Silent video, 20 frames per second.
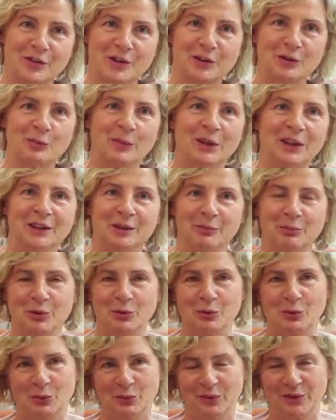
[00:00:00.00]
a
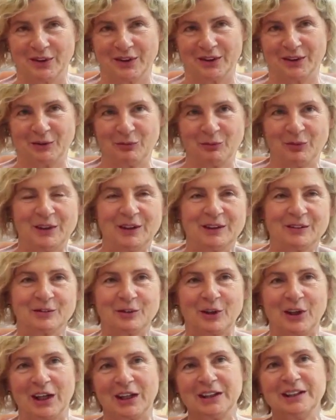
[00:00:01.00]
zealot,
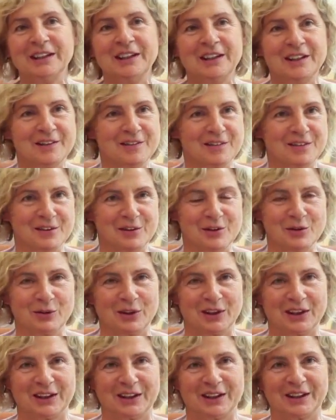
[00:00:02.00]
otherwise you
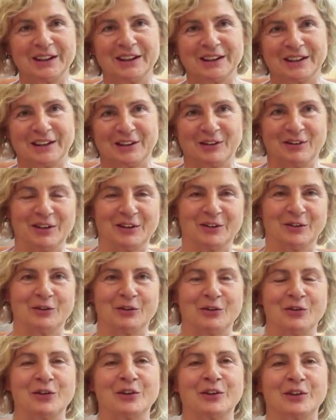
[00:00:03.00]
make a very bad
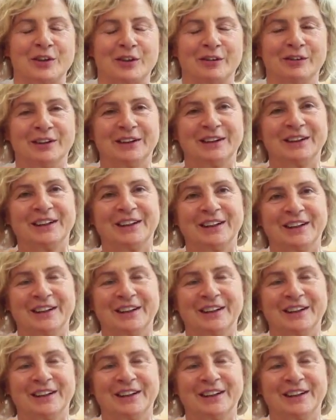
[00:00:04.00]
impression.